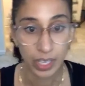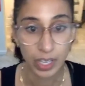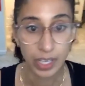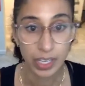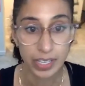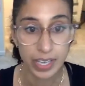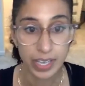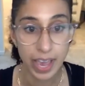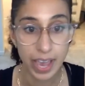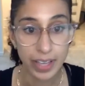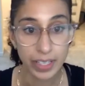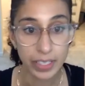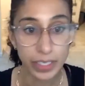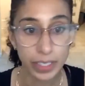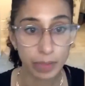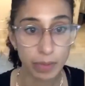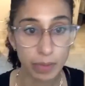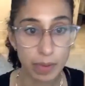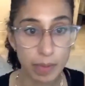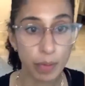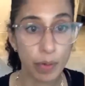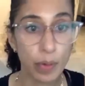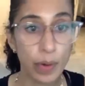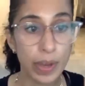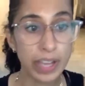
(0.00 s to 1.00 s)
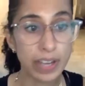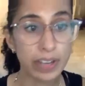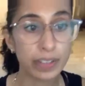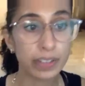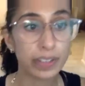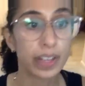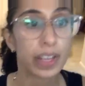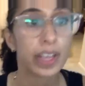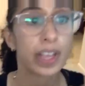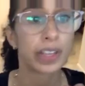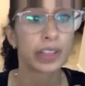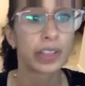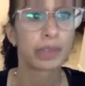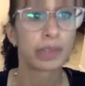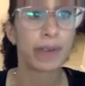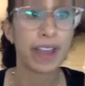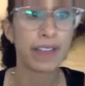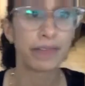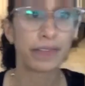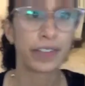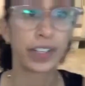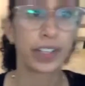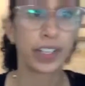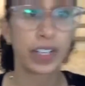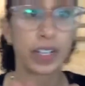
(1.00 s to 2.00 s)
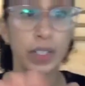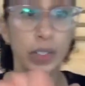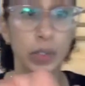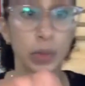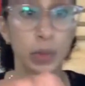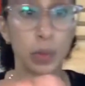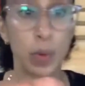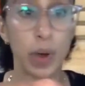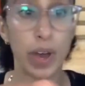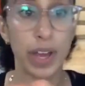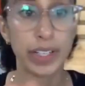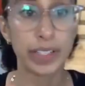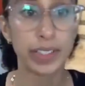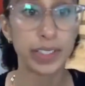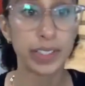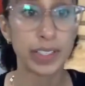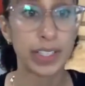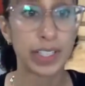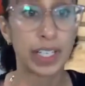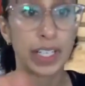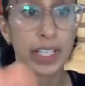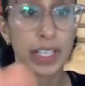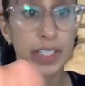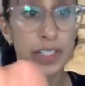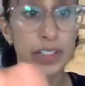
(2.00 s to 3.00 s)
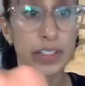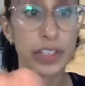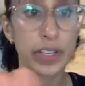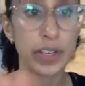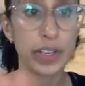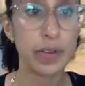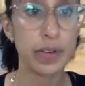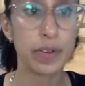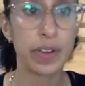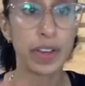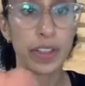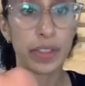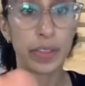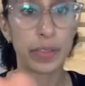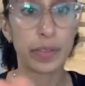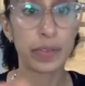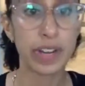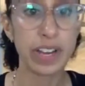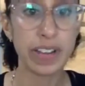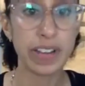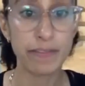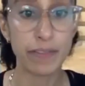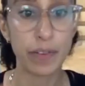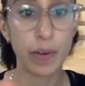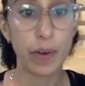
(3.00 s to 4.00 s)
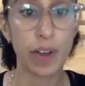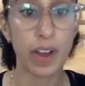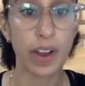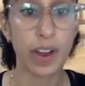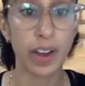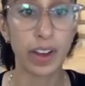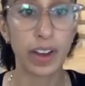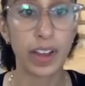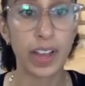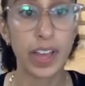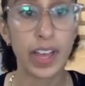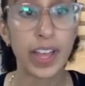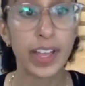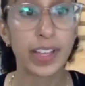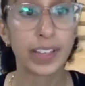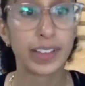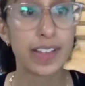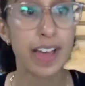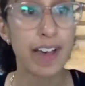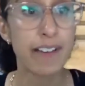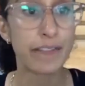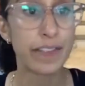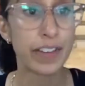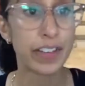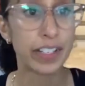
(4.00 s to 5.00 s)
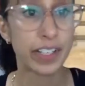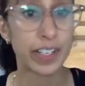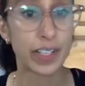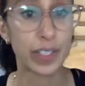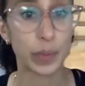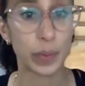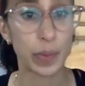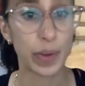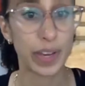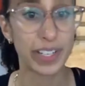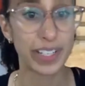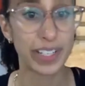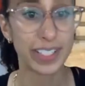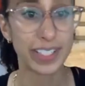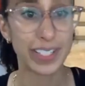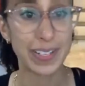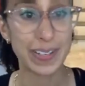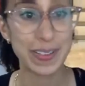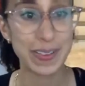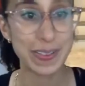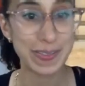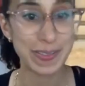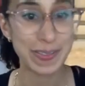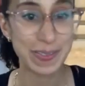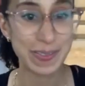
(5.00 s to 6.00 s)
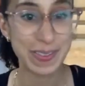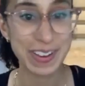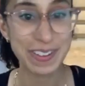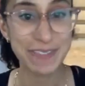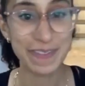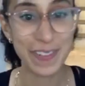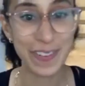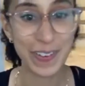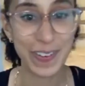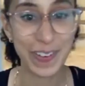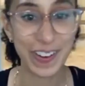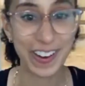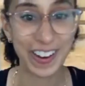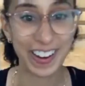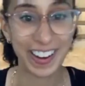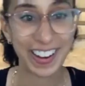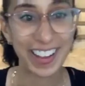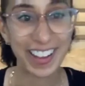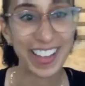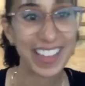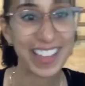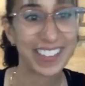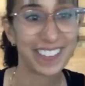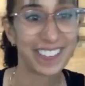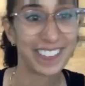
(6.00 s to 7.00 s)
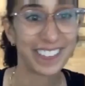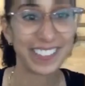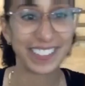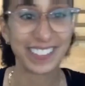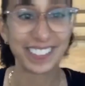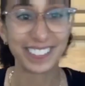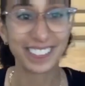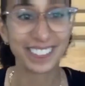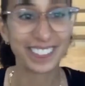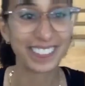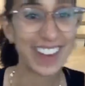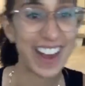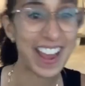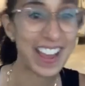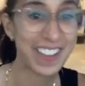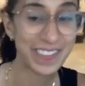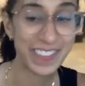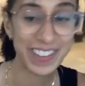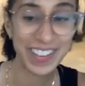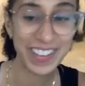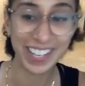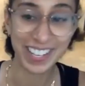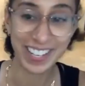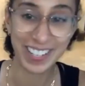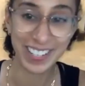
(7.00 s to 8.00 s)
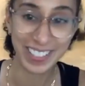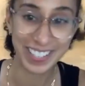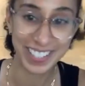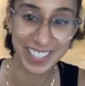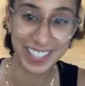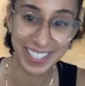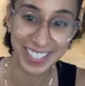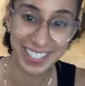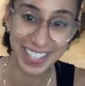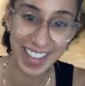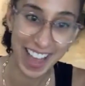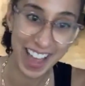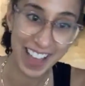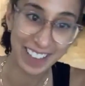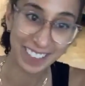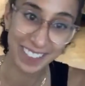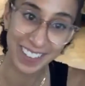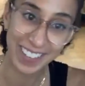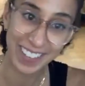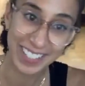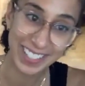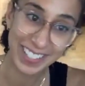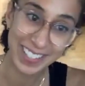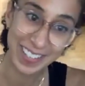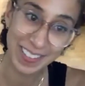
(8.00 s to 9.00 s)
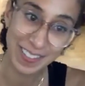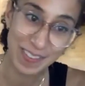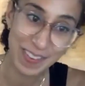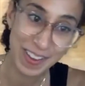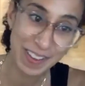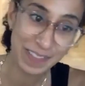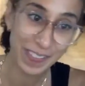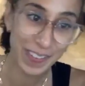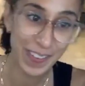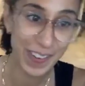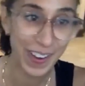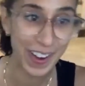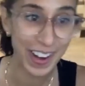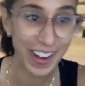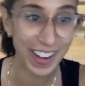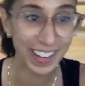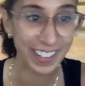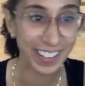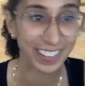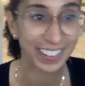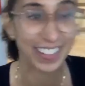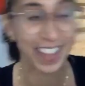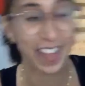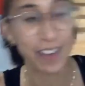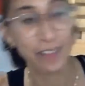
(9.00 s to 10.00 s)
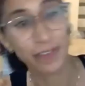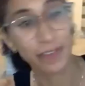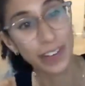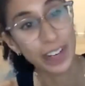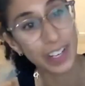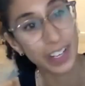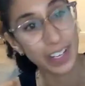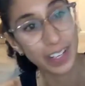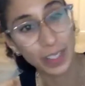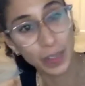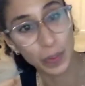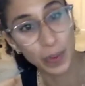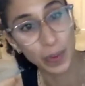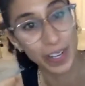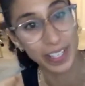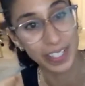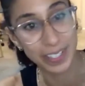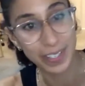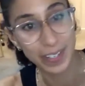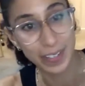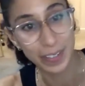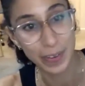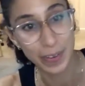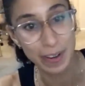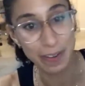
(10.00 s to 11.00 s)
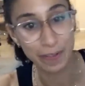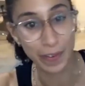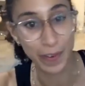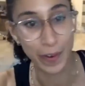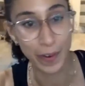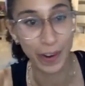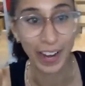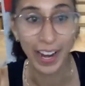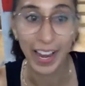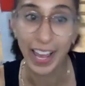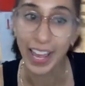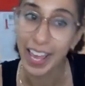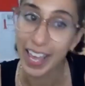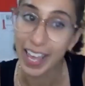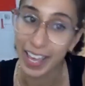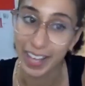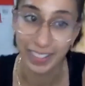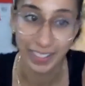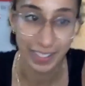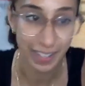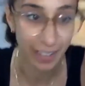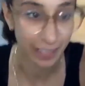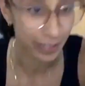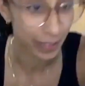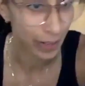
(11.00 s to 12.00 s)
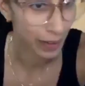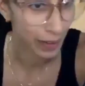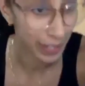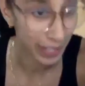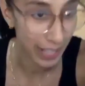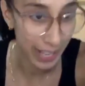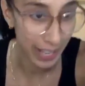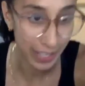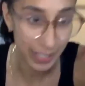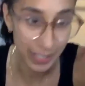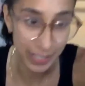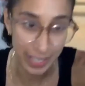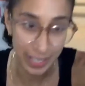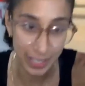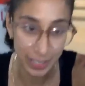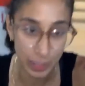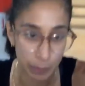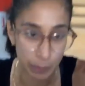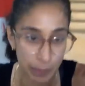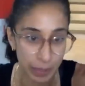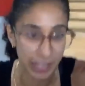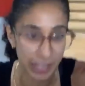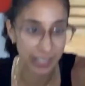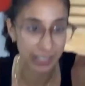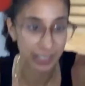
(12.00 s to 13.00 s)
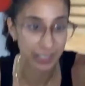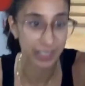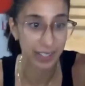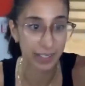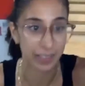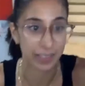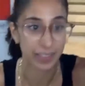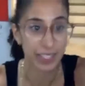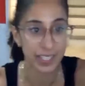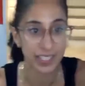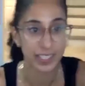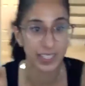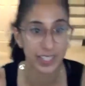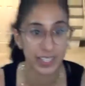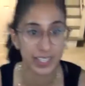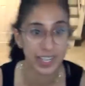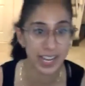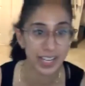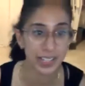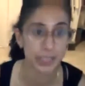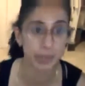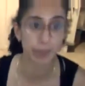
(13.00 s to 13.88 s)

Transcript: Yeah, so we point, the right foot goes one, two, three, four. Left foot goes one, two, three, four. Right foot goes to the side, one, two, three, four. Left foot goes one, two, three, four. And y'all know I like a dance break, so this is a dance